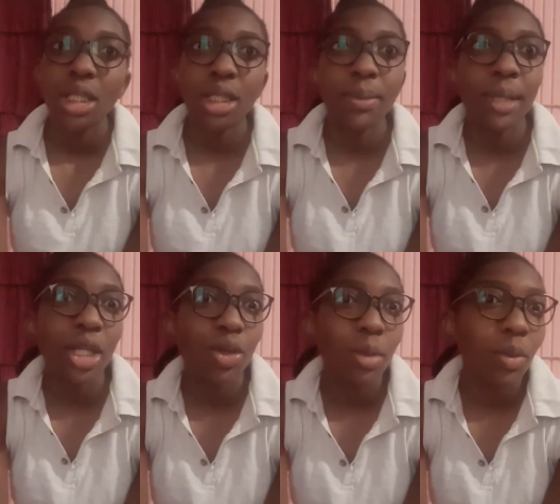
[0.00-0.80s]
So me
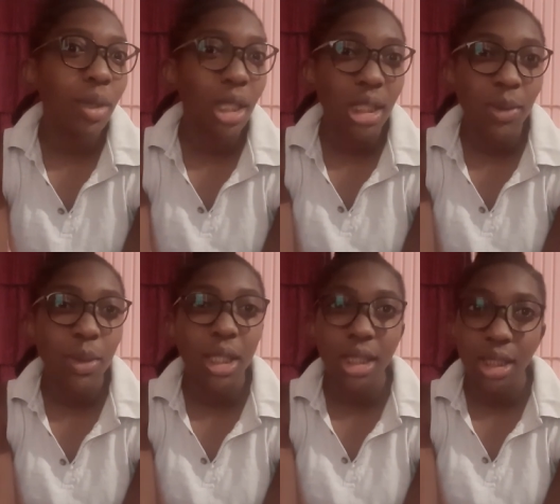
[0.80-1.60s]
and know, but we gonna see,
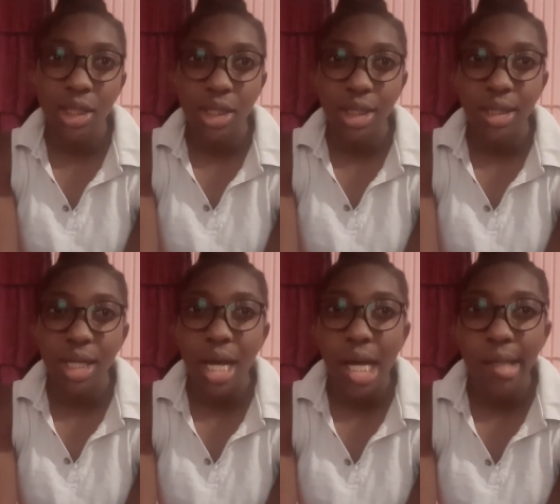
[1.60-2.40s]
we gonna see all that.
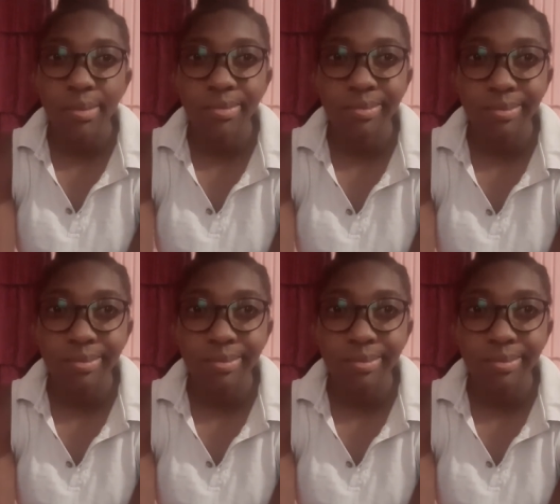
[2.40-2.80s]
Um,